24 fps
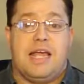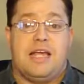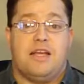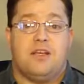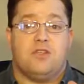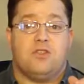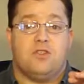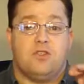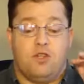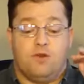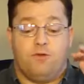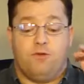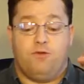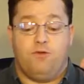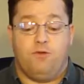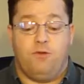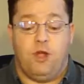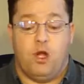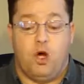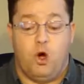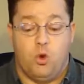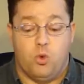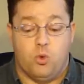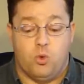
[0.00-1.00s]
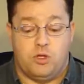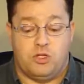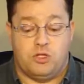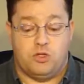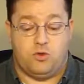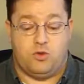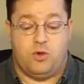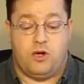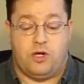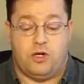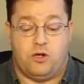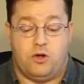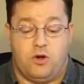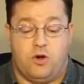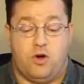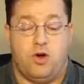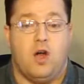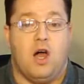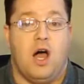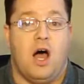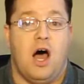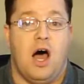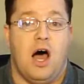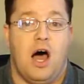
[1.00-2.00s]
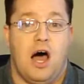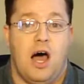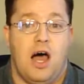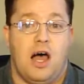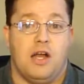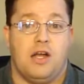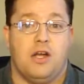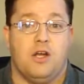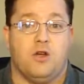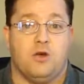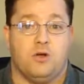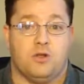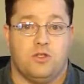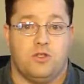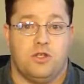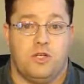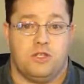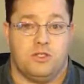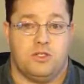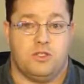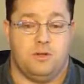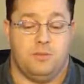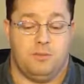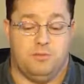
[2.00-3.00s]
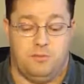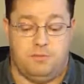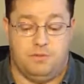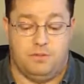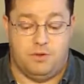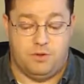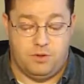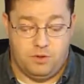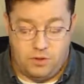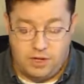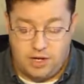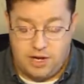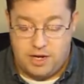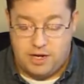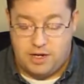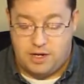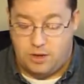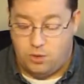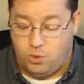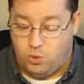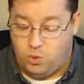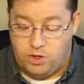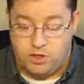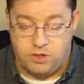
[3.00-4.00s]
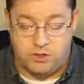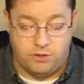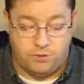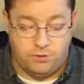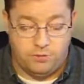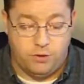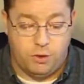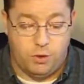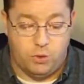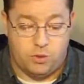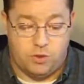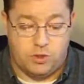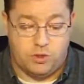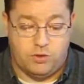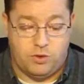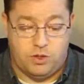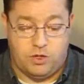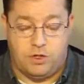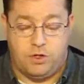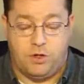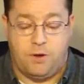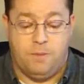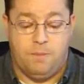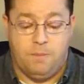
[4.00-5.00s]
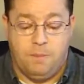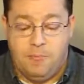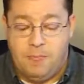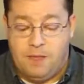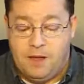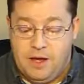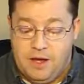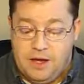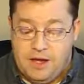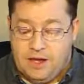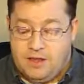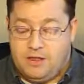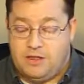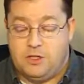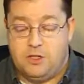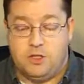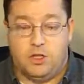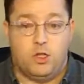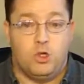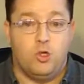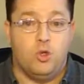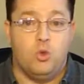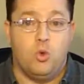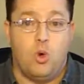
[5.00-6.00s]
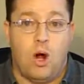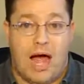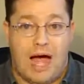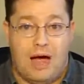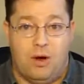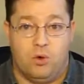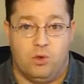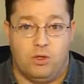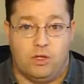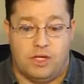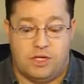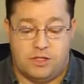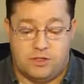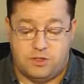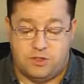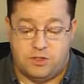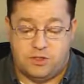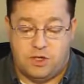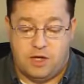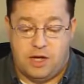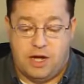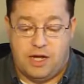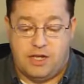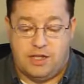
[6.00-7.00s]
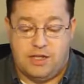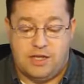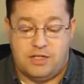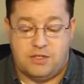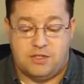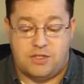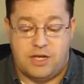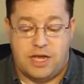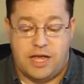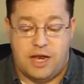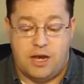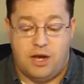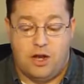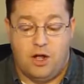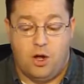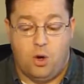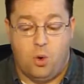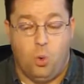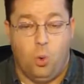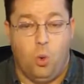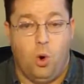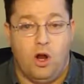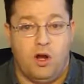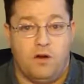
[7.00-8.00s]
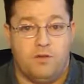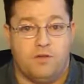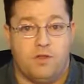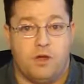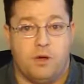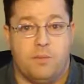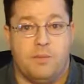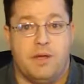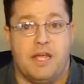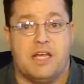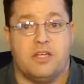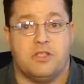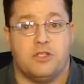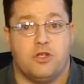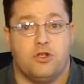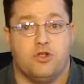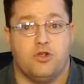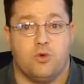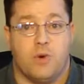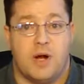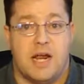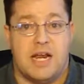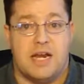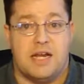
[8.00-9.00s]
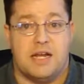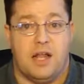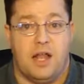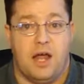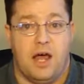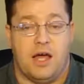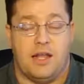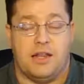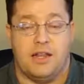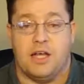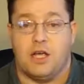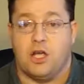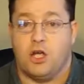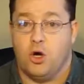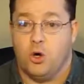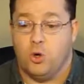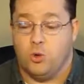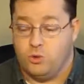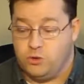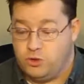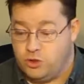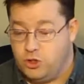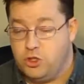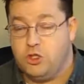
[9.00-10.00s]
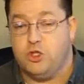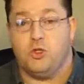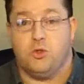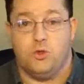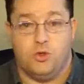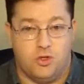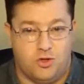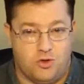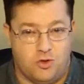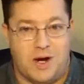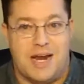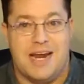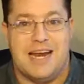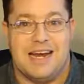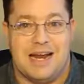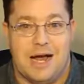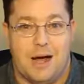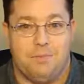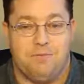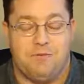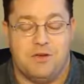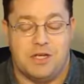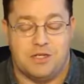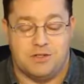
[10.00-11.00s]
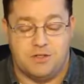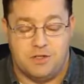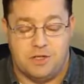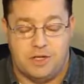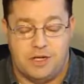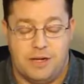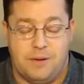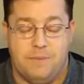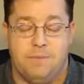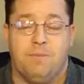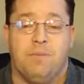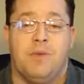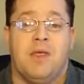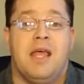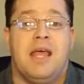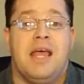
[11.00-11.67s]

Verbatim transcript: is the flow restrictor on your system. Okay, now what is a flow restrictor? The two outlets on this end, one of them is a drain line that goes to the drain, obviously